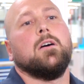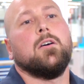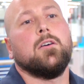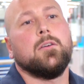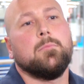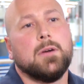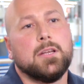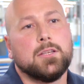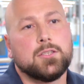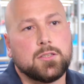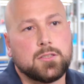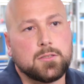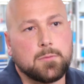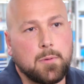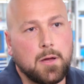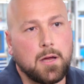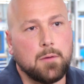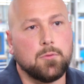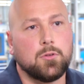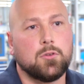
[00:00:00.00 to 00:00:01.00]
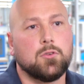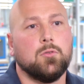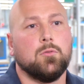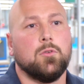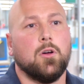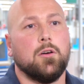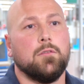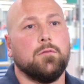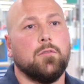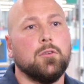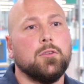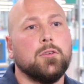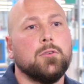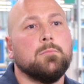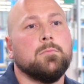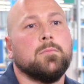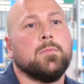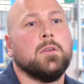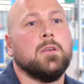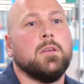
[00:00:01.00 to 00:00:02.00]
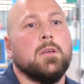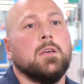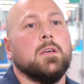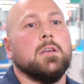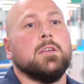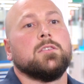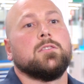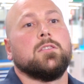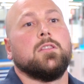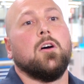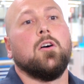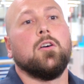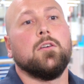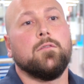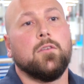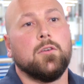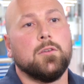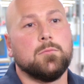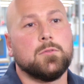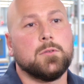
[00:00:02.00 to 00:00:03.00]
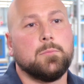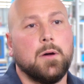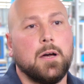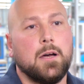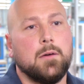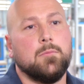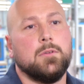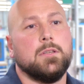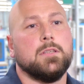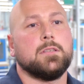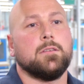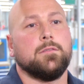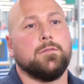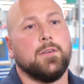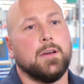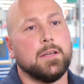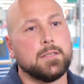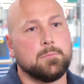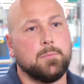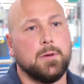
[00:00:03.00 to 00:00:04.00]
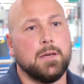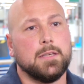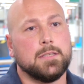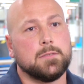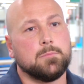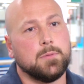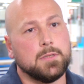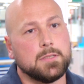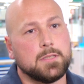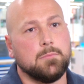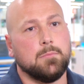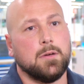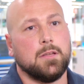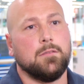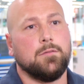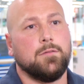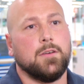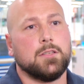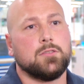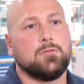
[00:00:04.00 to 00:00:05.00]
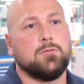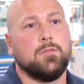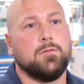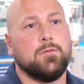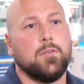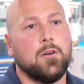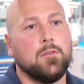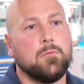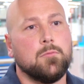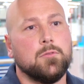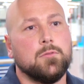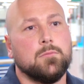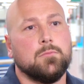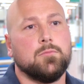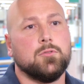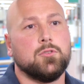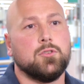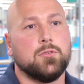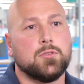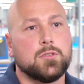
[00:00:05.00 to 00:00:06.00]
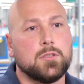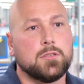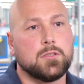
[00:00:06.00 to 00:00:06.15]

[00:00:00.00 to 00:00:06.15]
I manage a department called High Volume. The High Volume department is a fast-paced, busy manufacturing environment producing